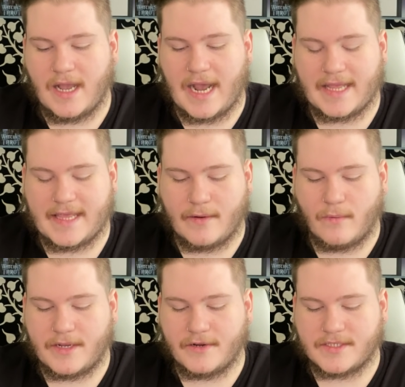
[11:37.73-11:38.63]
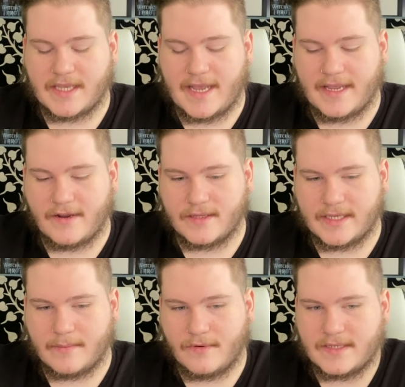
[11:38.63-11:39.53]
I think what you're saying here,
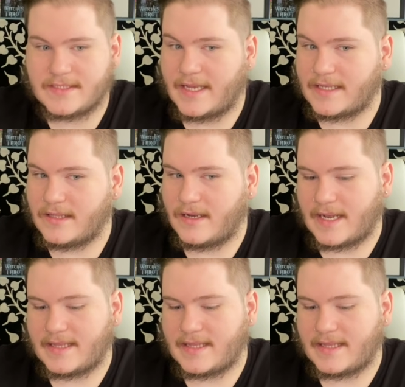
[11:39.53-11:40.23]
Libra, is like, look,